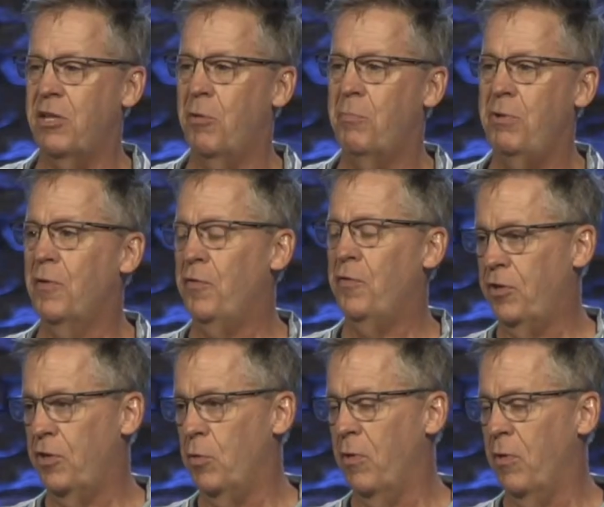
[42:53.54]
that are beautiful
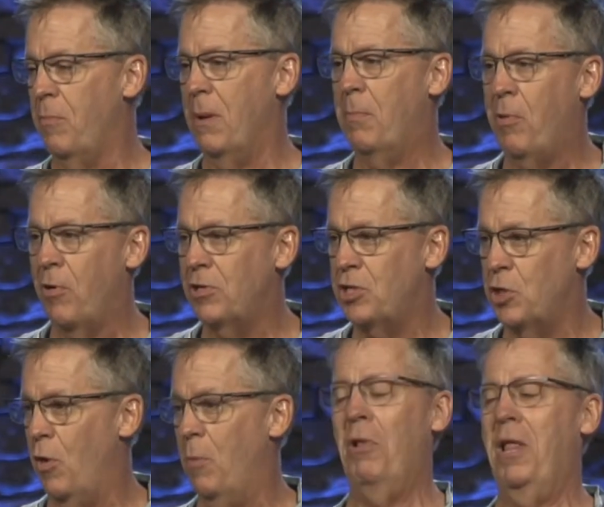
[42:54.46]
to you, whether it be a person
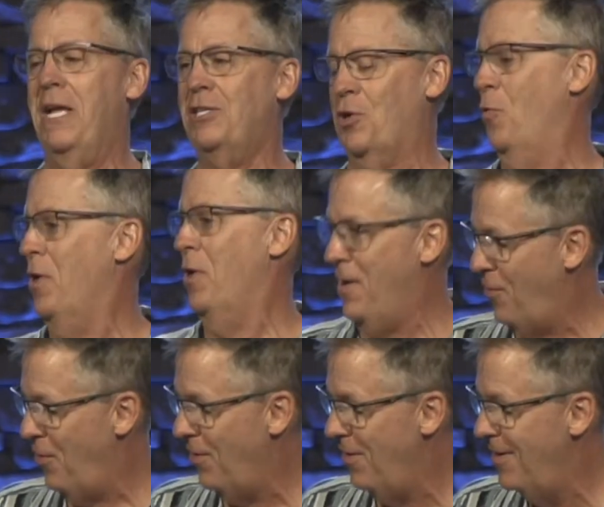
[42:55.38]
or a place or
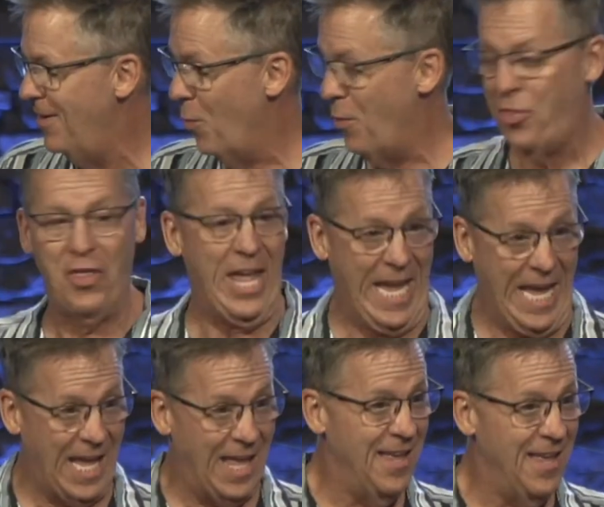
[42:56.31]
whatever, or a
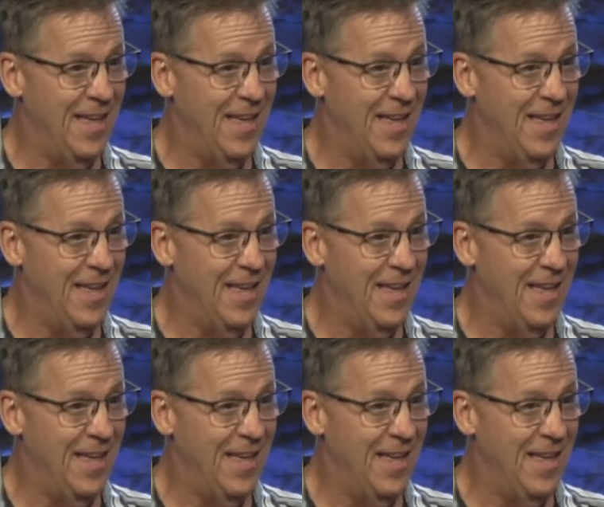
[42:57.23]
thing.